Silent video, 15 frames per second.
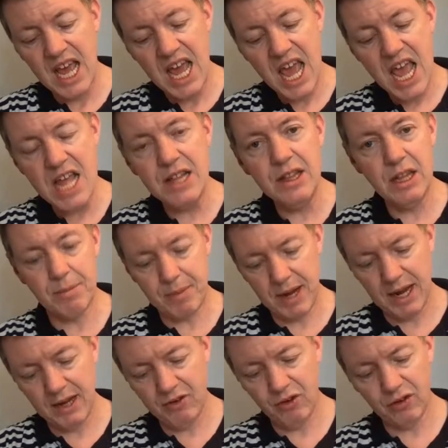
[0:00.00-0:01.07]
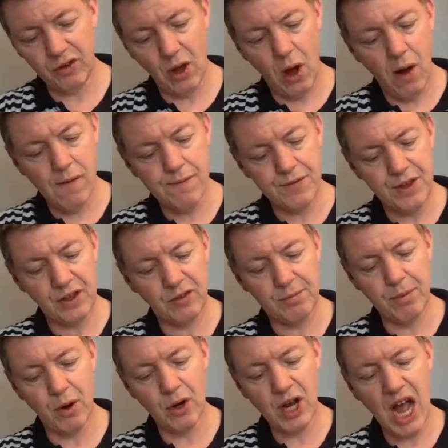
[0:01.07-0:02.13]
In the pages of this
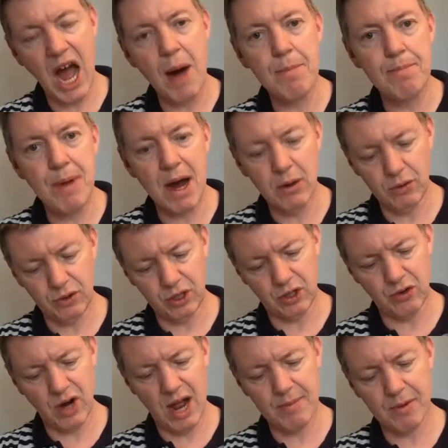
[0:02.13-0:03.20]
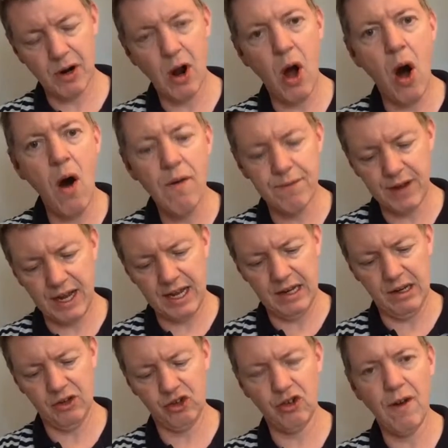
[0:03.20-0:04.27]
book about the grammar of
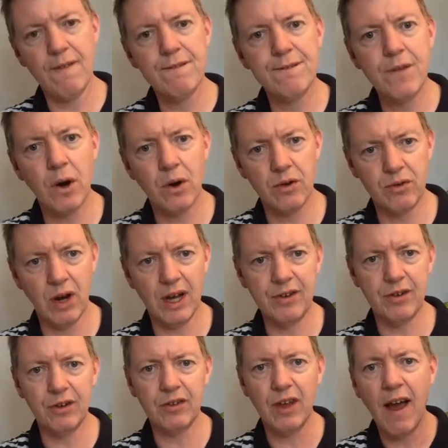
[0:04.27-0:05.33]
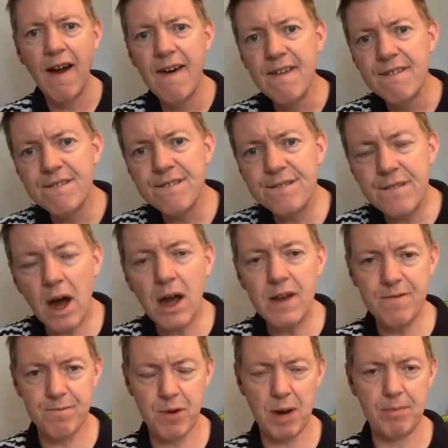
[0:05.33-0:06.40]
English for writers.
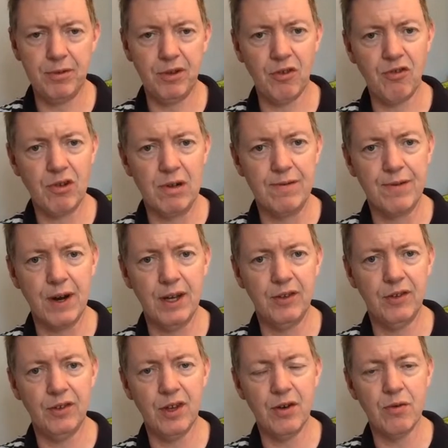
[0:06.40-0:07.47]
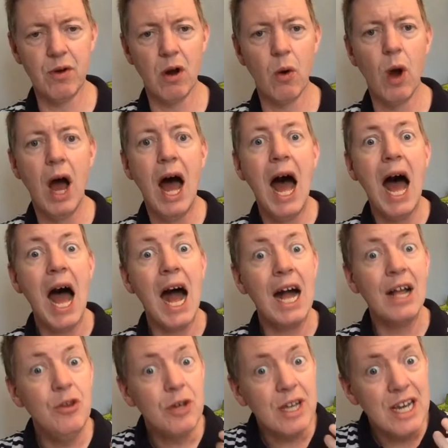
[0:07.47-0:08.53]
5 prepositional phrases in a row. And
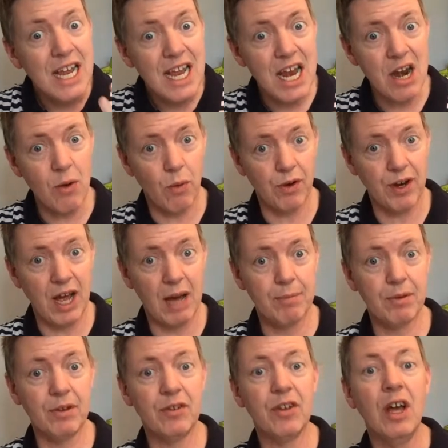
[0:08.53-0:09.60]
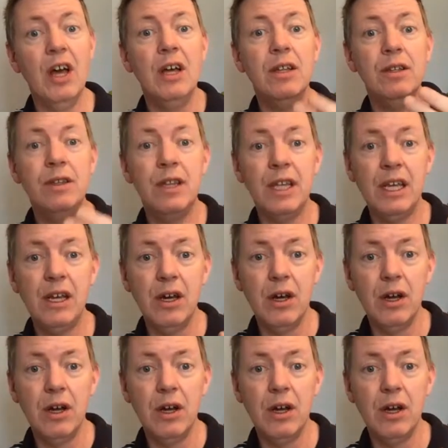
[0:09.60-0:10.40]
you can hear what happened. The